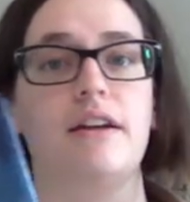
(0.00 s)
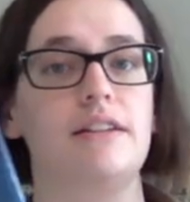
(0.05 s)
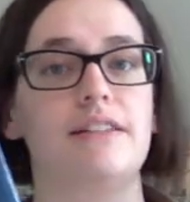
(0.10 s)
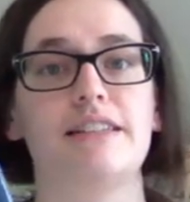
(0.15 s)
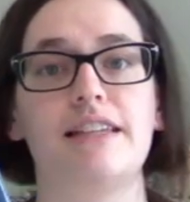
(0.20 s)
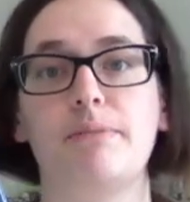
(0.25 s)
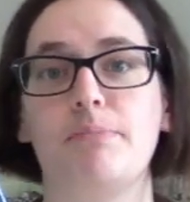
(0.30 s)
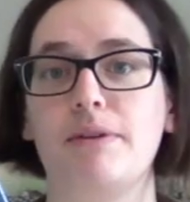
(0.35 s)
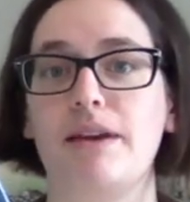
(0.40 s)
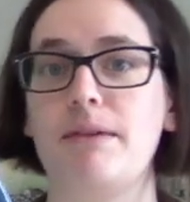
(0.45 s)

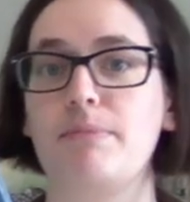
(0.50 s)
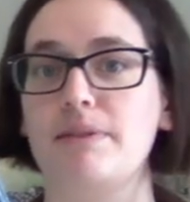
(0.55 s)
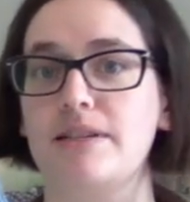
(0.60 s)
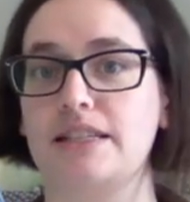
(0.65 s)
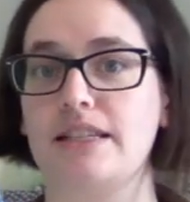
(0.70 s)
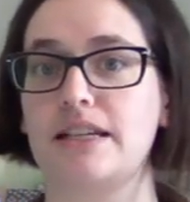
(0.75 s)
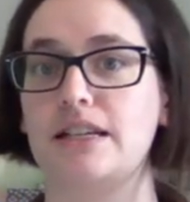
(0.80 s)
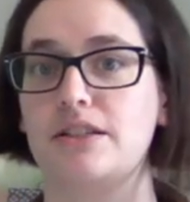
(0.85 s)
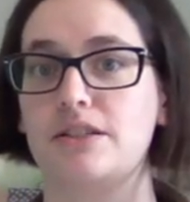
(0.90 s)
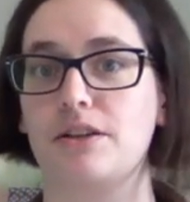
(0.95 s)
Sleepy
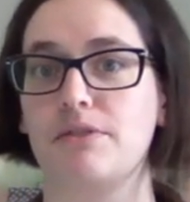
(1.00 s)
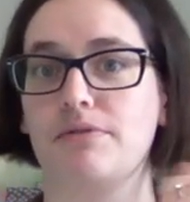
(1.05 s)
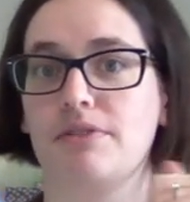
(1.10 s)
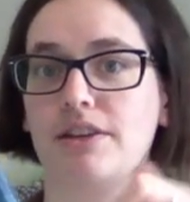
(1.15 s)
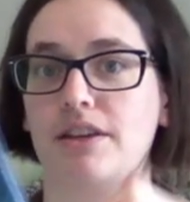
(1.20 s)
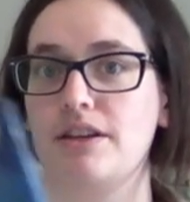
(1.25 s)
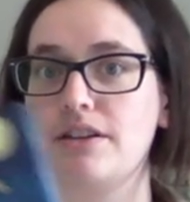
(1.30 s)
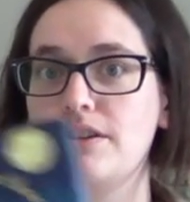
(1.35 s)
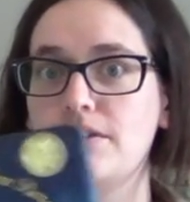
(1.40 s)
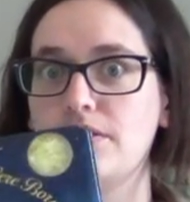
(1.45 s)
ABC is over
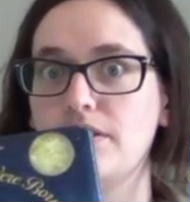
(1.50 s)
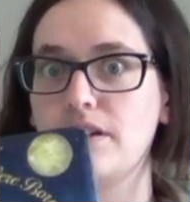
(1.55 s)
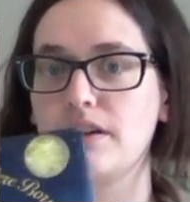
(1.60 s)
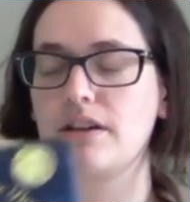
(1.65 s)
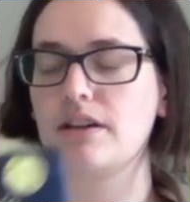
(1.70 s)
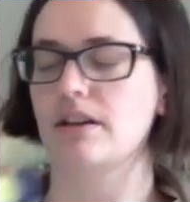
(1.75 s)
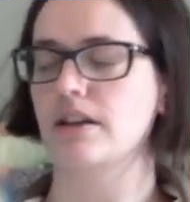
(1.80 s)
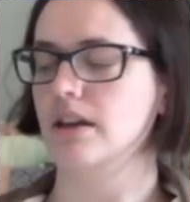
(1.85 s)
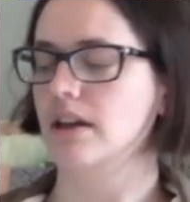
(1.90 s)
there. Don't look.